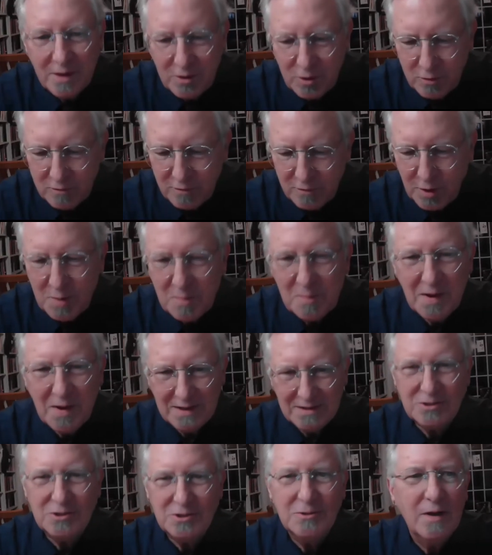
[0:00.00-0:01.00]
Thank you very
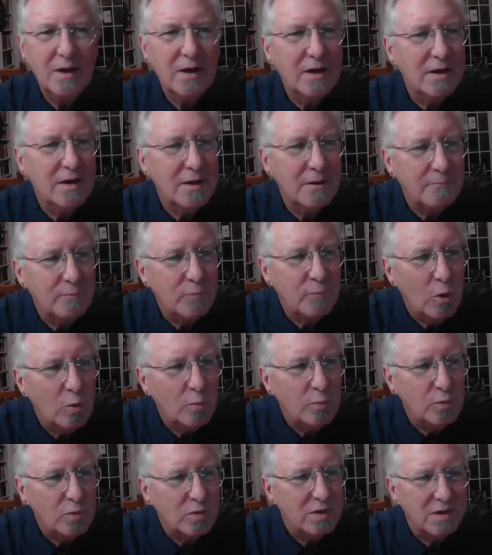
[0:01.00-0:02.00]
much.
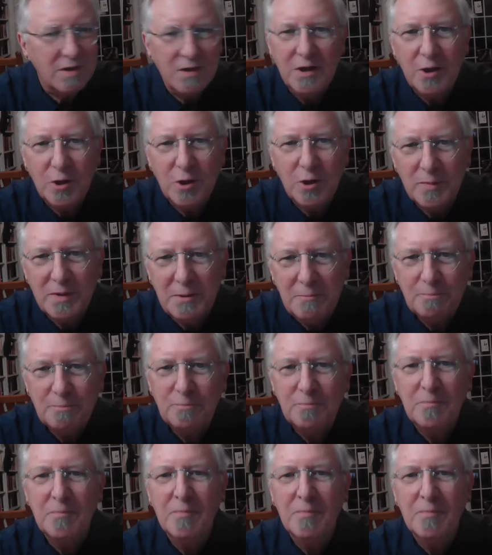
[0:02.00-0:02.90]
Hope you can hear me.